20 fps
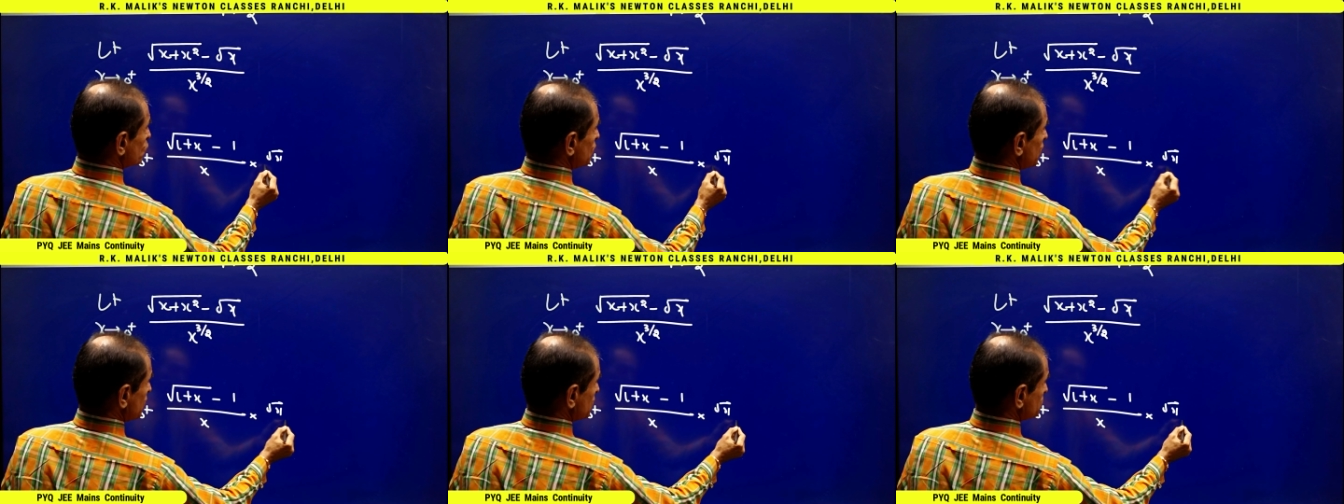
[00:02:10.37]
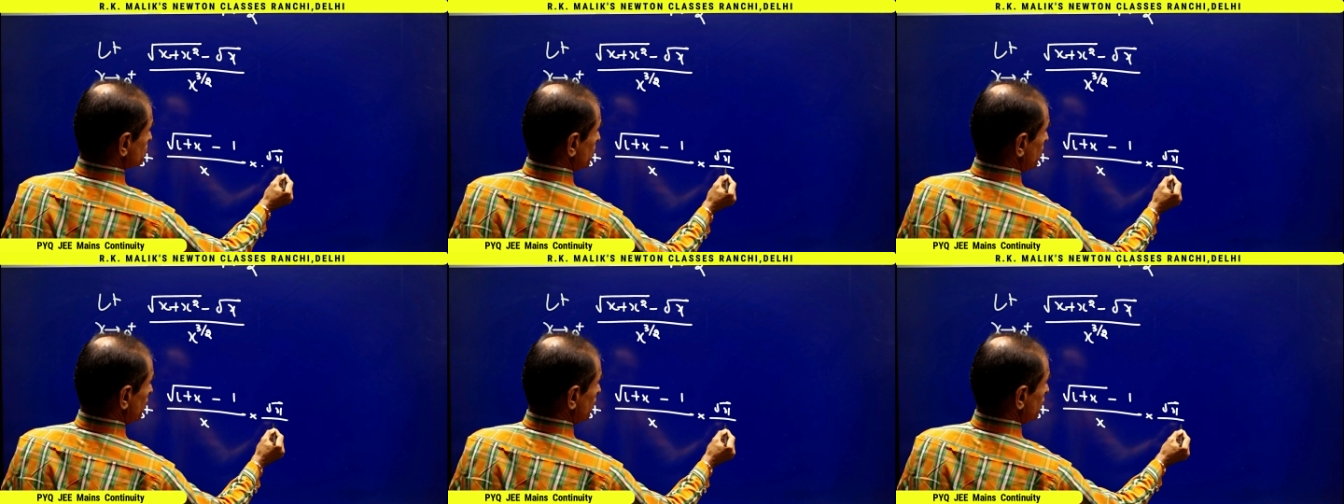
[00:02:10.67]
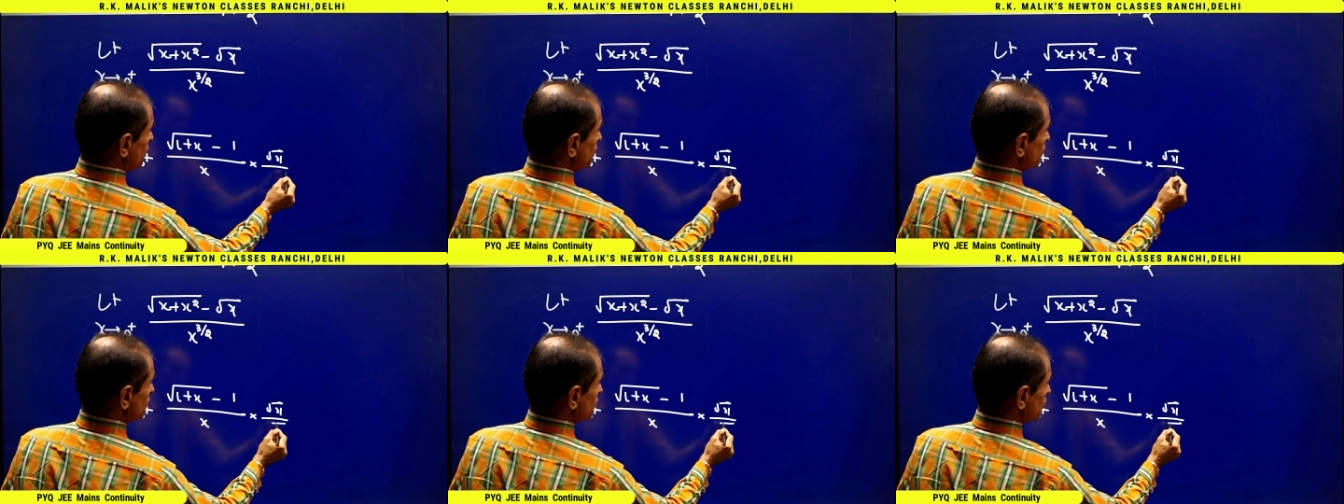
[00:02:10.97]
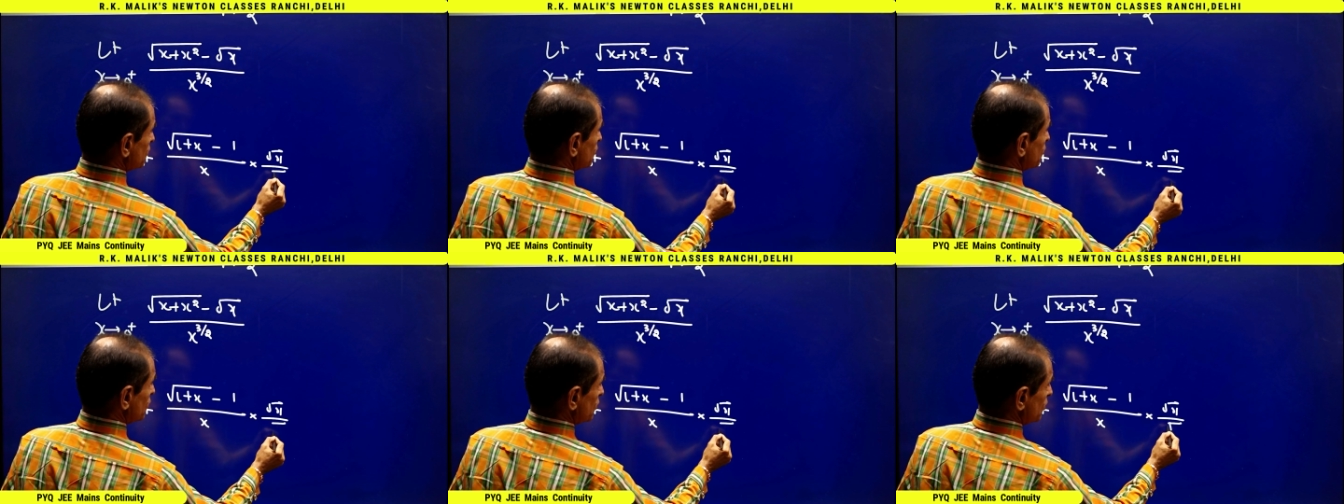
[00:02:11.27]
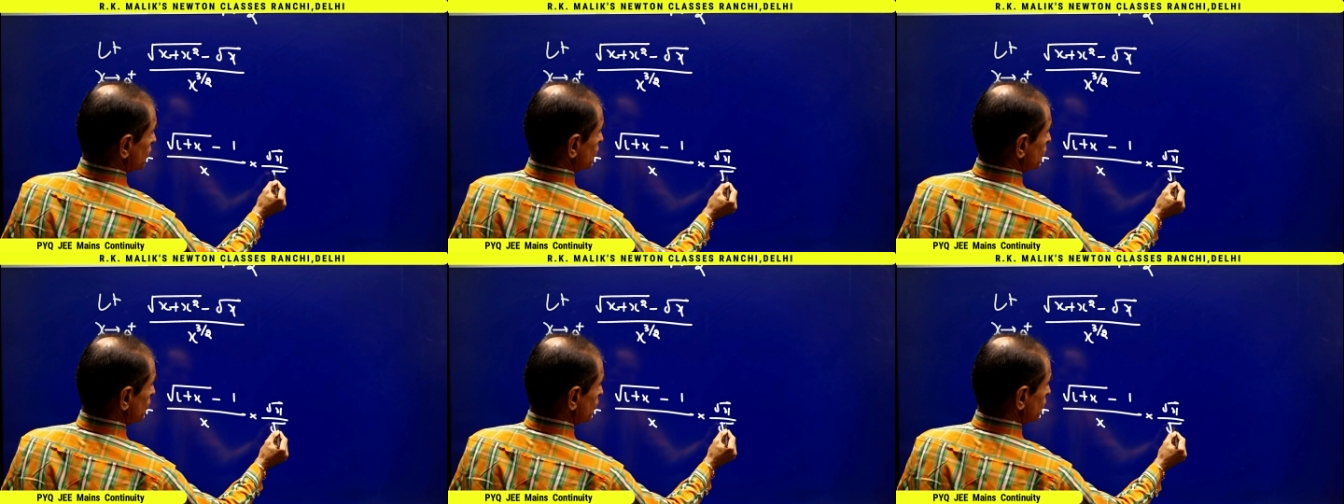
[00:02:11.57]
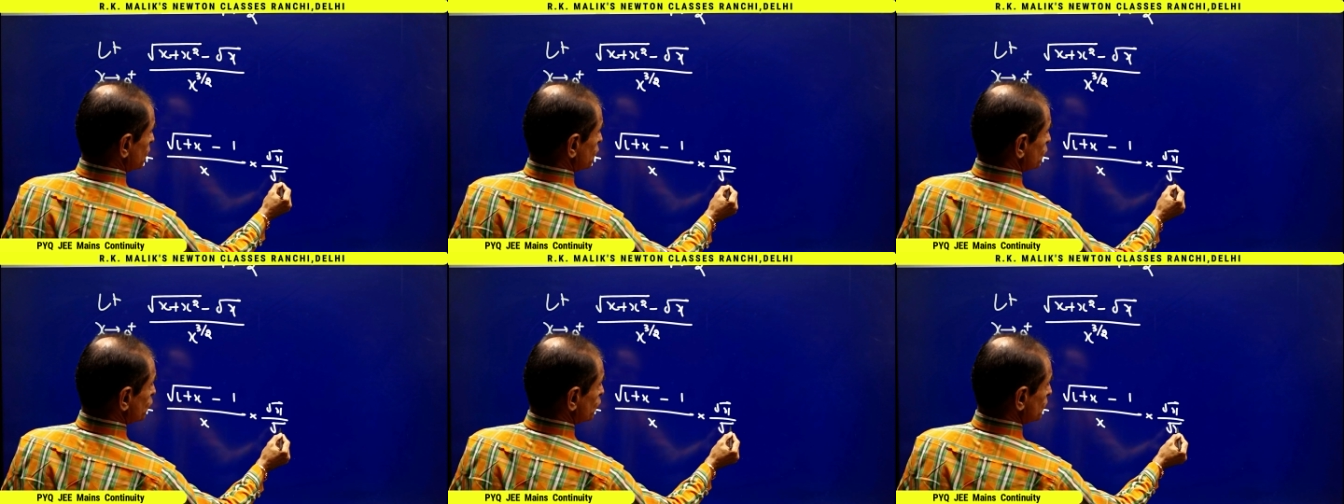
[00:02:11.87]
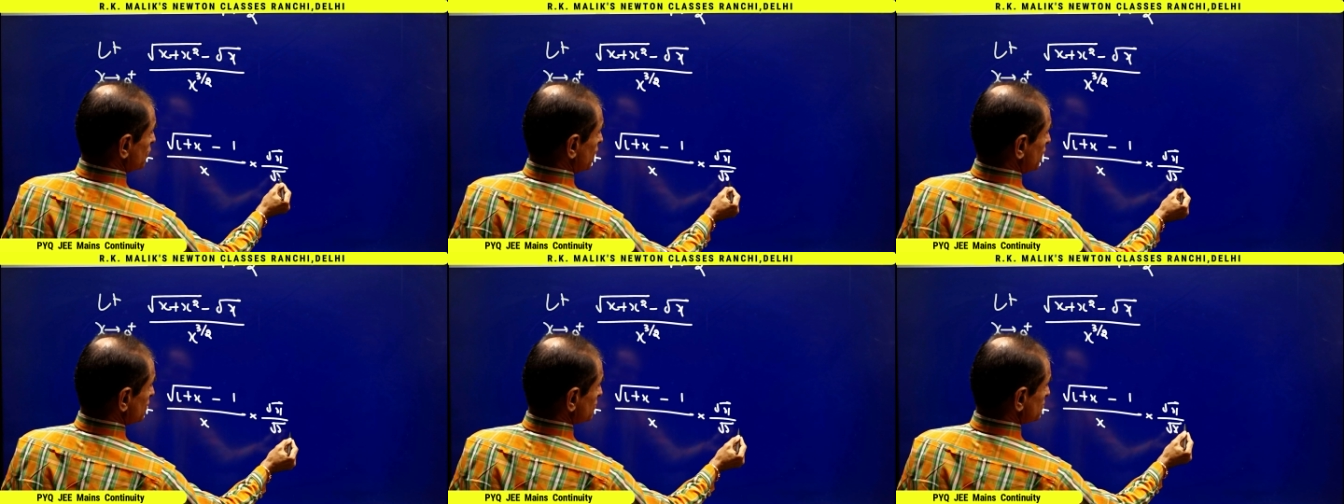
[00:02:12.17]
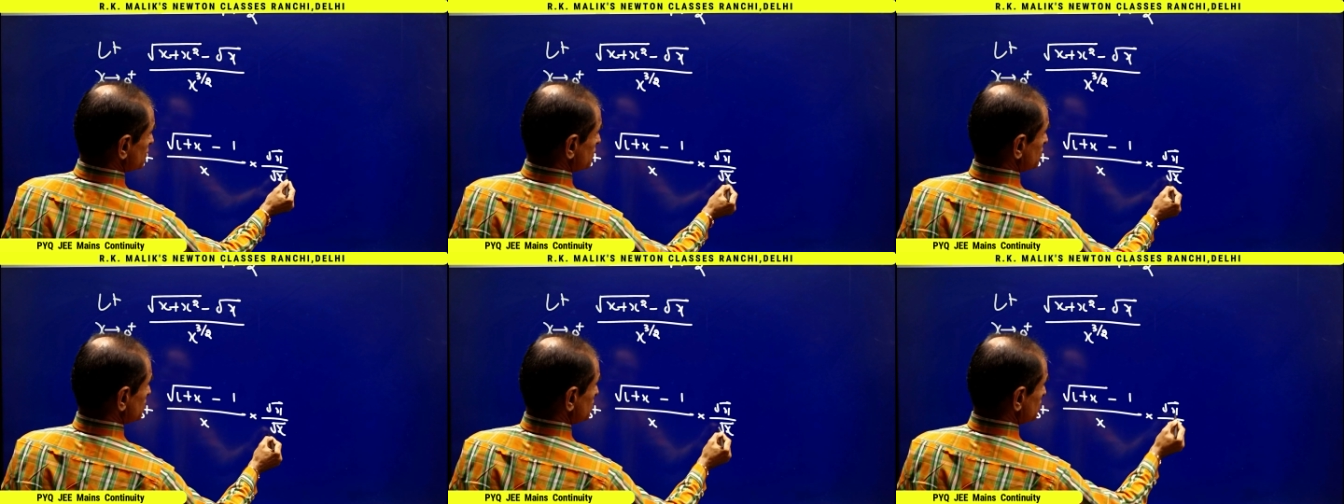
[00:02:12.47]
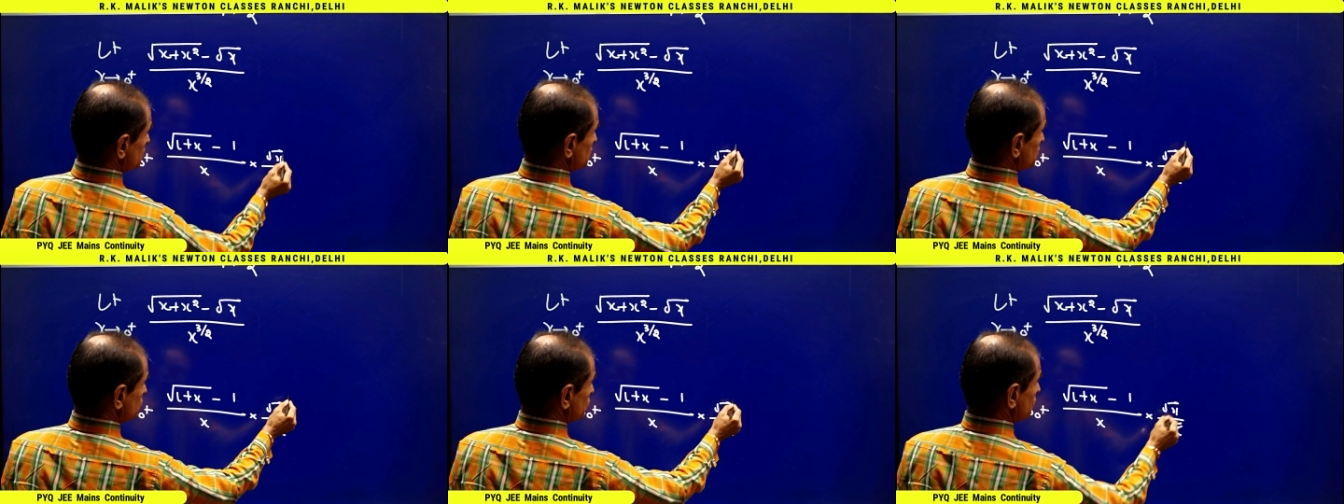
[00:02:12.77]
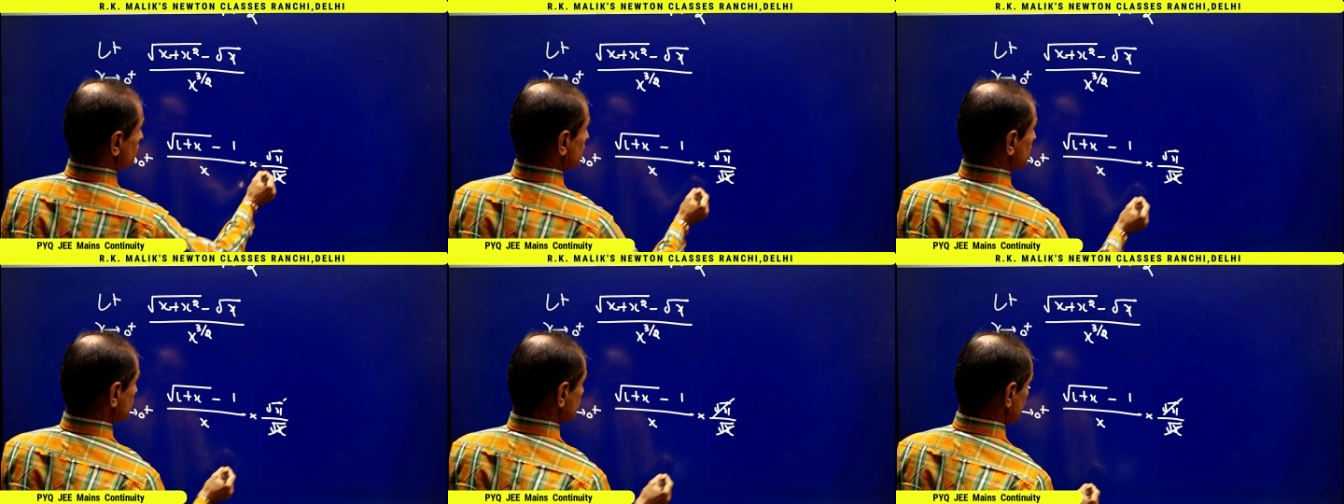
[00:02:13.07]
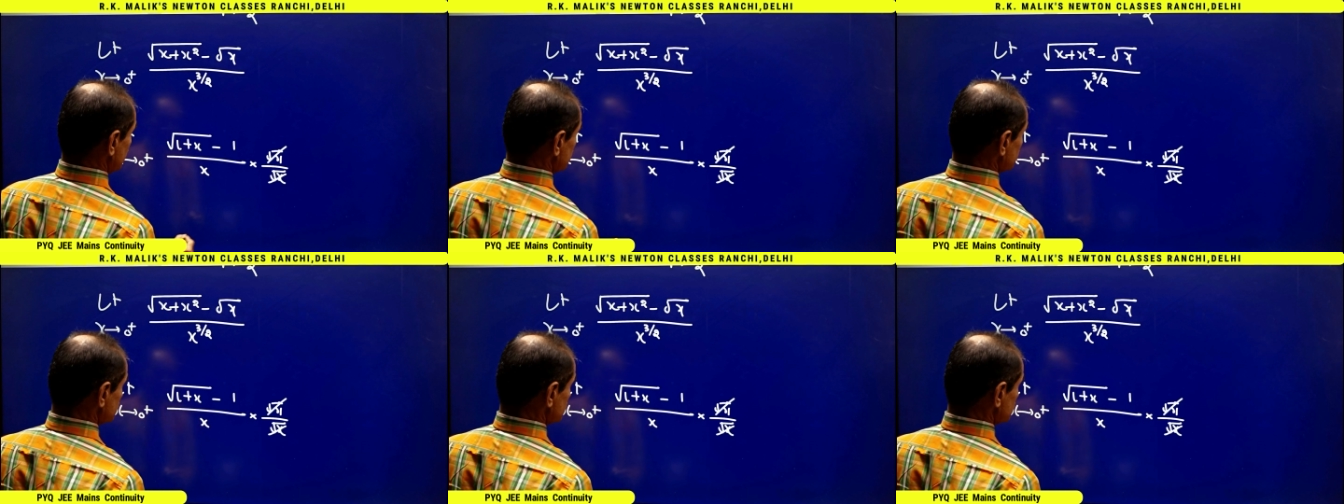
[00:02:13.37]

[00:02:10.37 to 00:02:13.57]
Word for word: root x by root x, this will